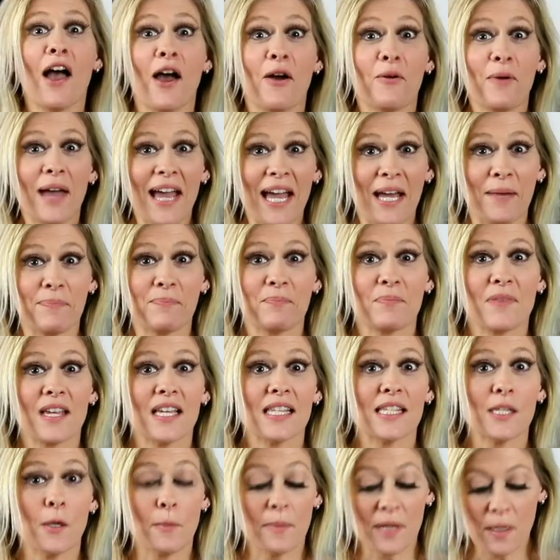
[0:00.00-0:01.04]
Okay,
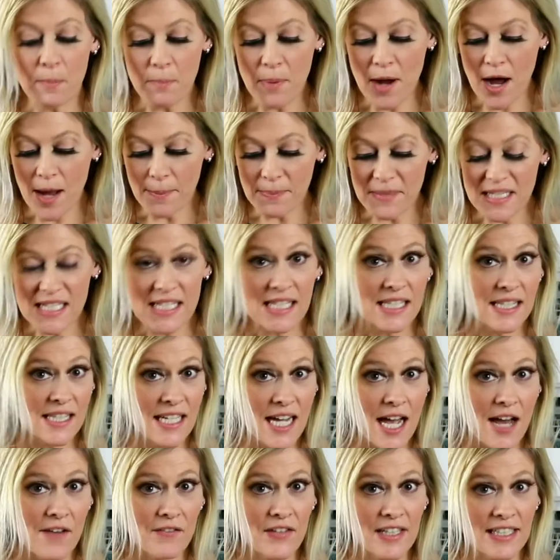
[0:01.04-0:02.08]
so I'm gonna pop these in
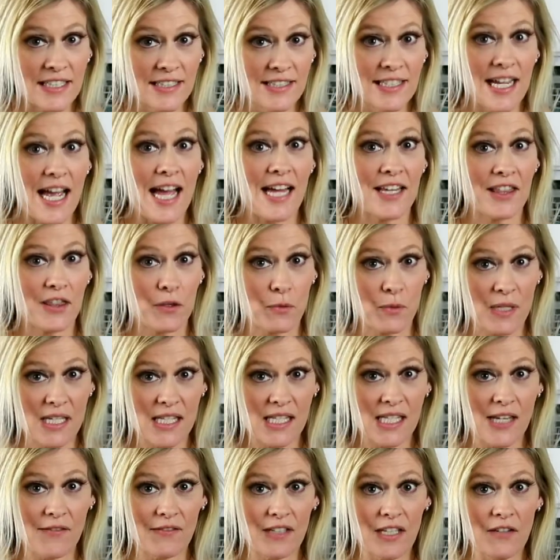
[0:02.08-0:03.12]
the oven at
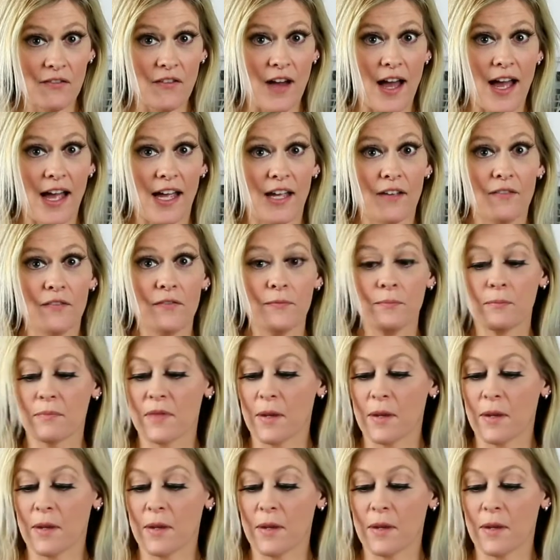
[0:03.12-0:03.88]
375.